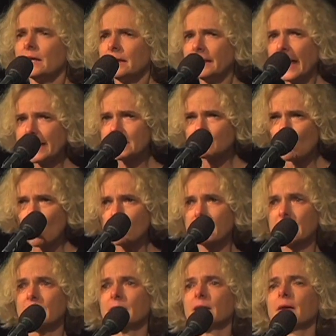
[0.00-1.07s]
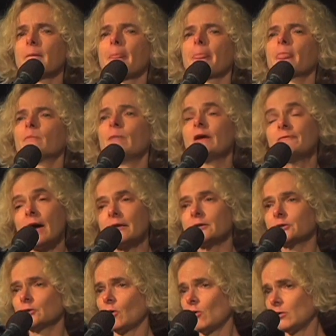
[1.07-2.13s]
Next morning, my father
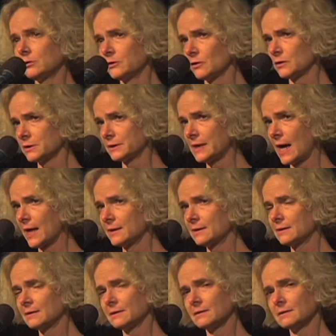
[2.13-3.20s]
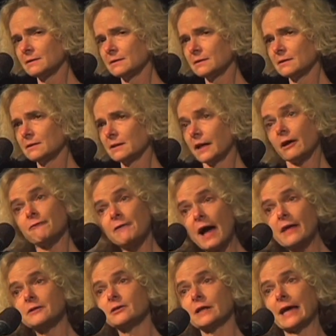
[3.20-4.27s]
told us that her
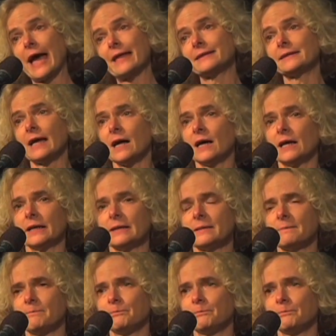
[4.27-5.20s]
father had died.